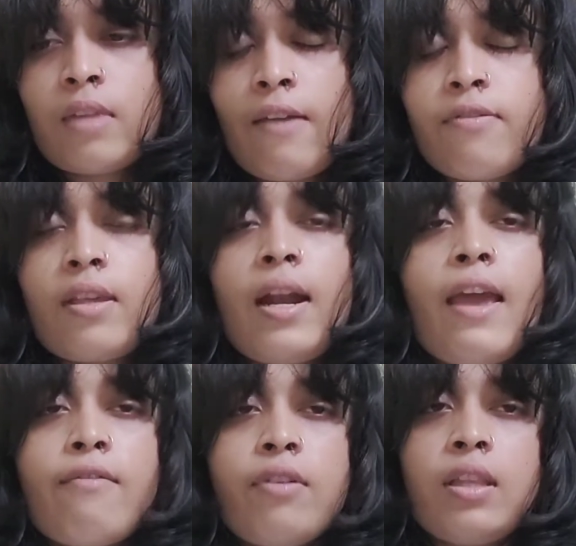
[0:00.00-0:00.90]
said
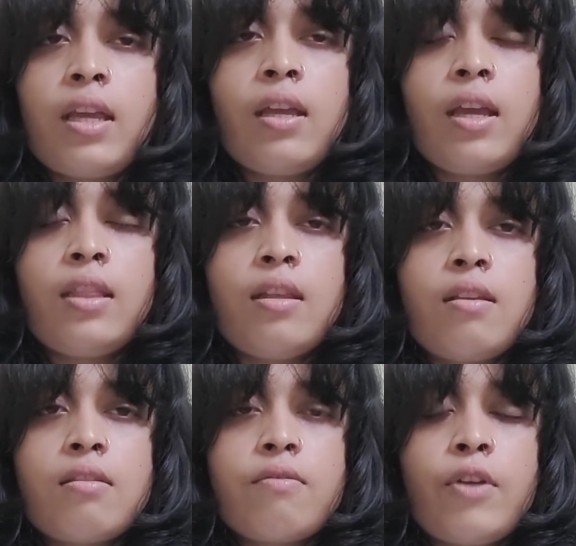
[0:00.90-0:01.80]
everything in
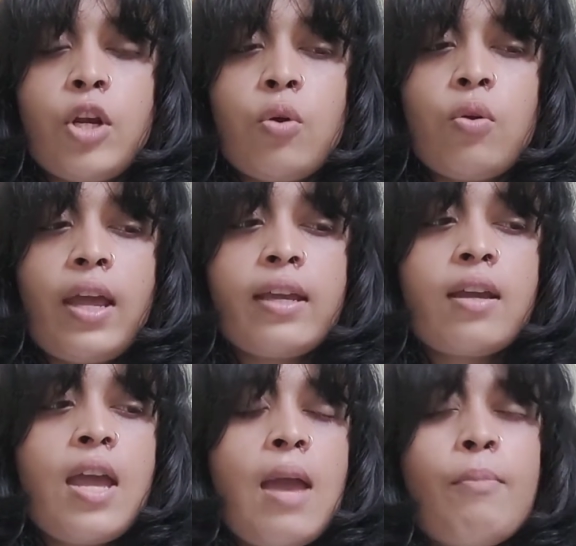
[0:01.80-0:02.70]
this video, like,
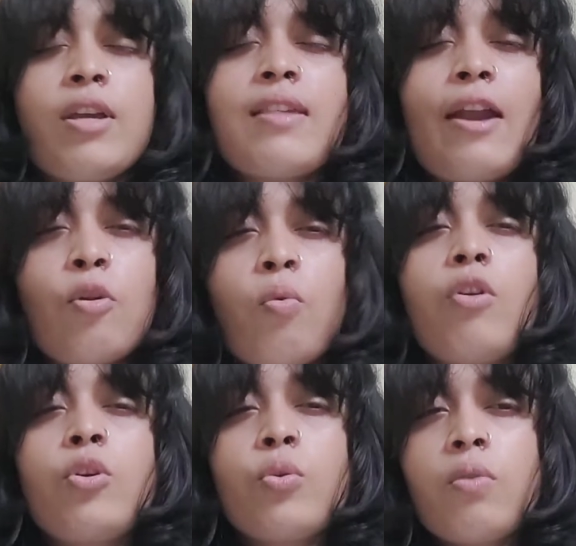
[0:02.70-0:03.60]
because I don't
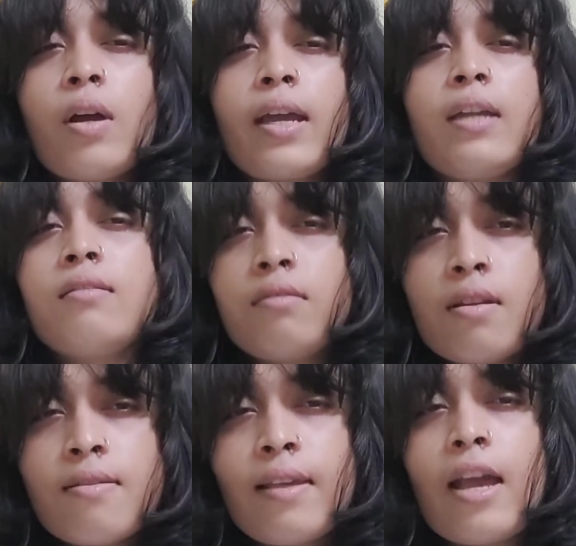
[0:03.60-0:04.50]
want to again
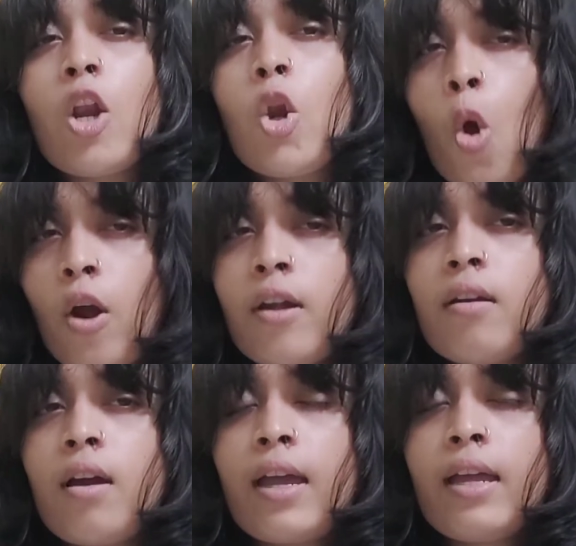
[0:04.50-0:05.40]
say a lot,
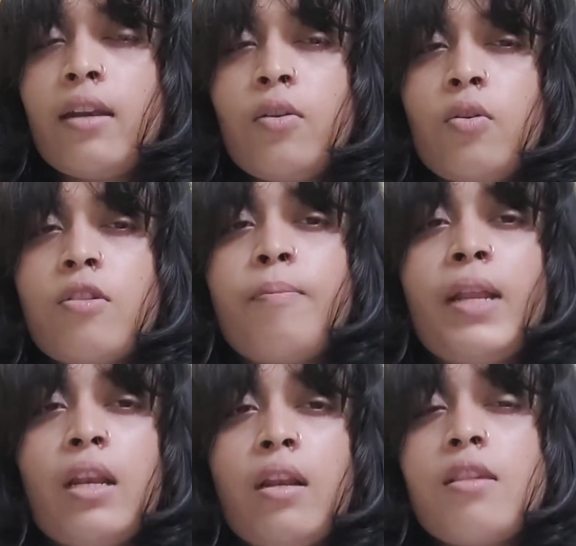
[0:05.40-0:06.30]
again, you know,
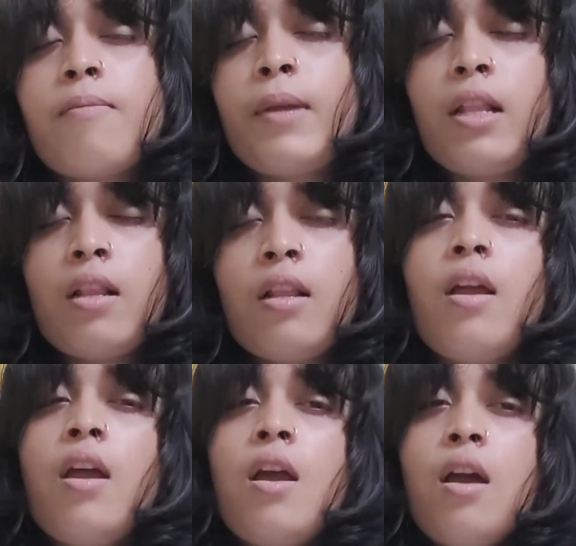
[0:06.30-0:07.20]
spill
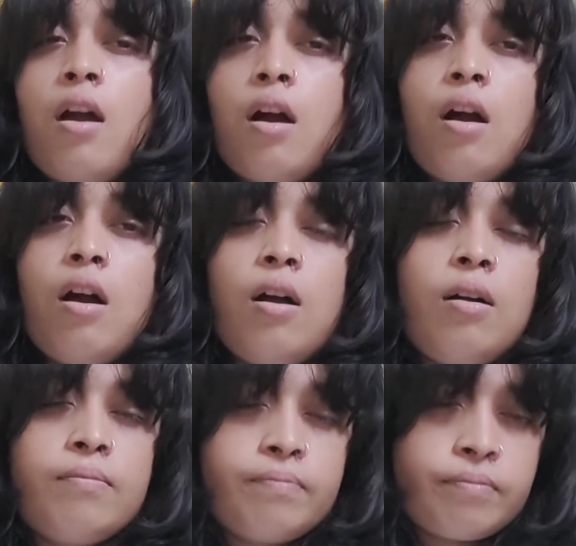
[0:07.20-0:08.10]

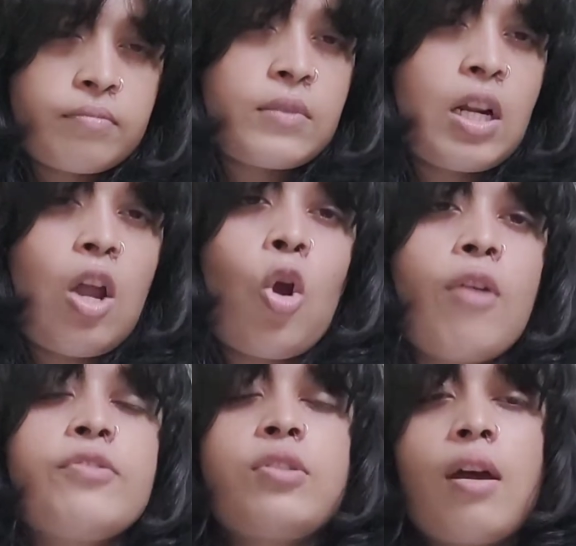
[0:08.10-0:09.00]
a lot
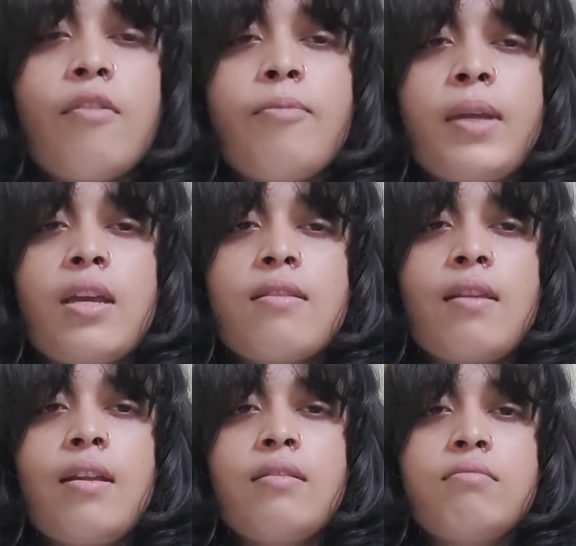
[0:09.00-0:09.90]
of stuff, because
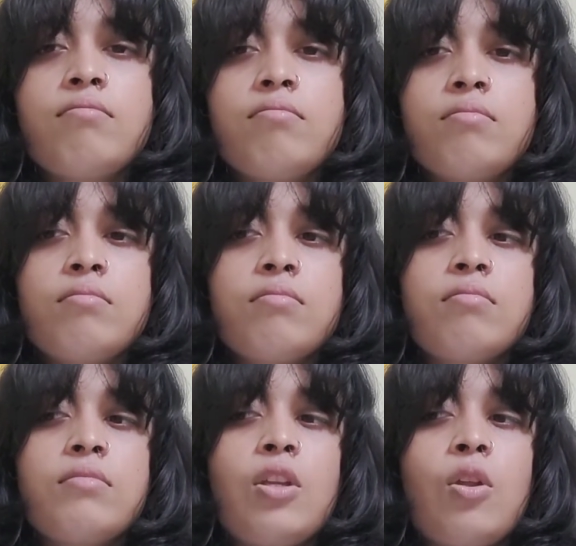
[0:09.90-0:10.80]
then,
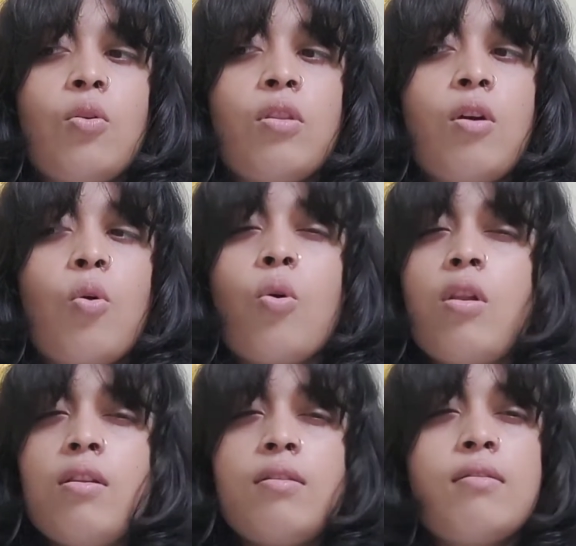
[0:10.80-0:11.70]
you know, the
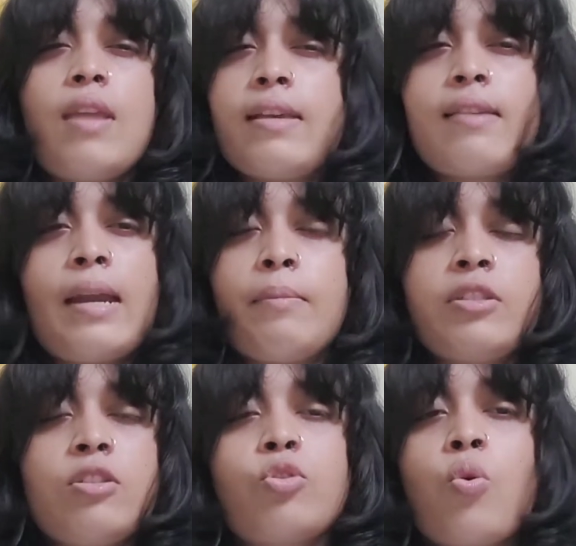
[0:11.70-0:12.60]
whole
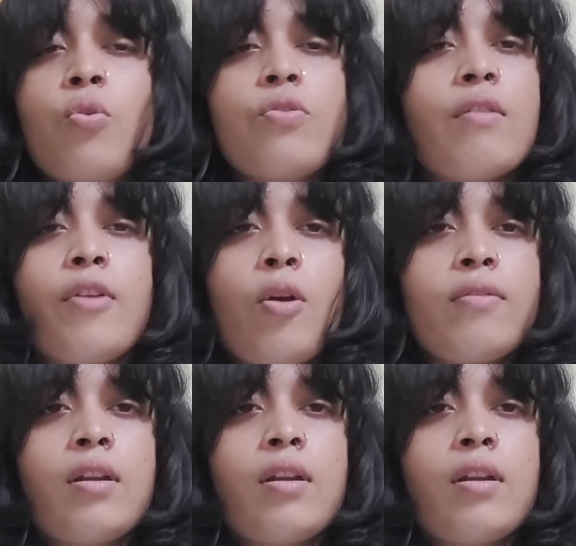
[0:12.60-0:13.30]
excitement just goes away of the